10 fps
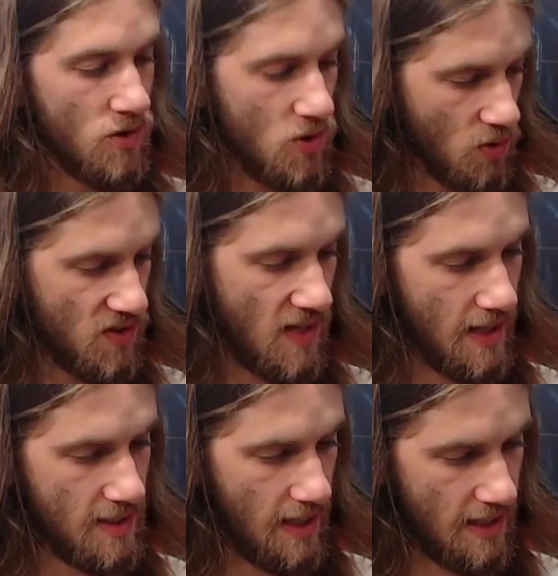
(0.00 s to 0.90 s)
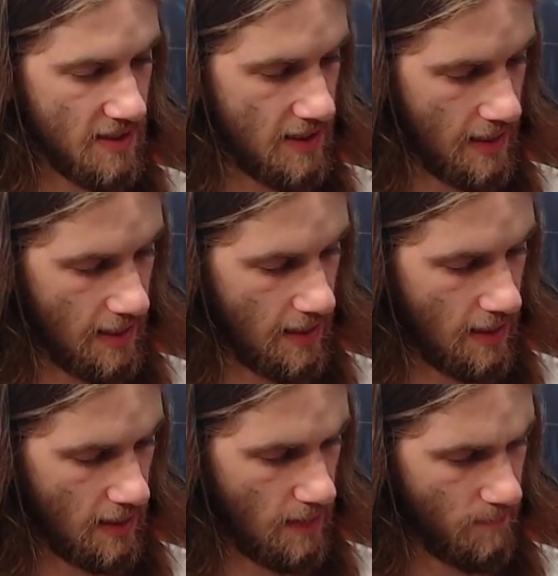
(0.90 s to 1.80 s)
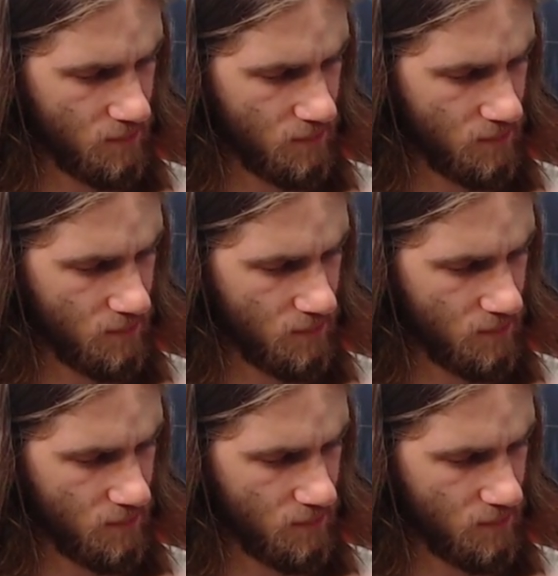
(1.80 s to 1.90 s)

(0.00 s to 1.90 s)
Saw six is the um,